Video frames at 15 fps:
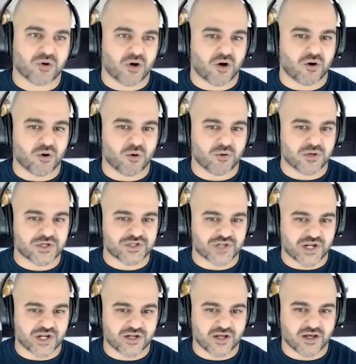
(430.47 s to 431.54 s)
our own
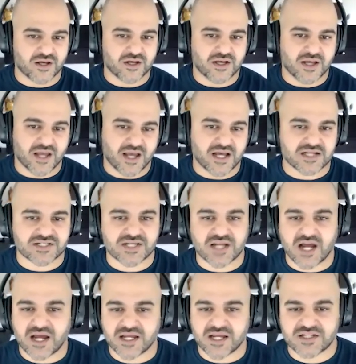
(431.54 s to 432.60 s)
agenda as an
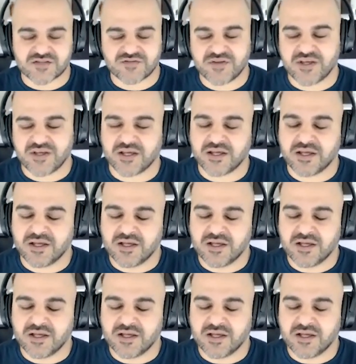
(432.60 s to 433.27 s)
ISV.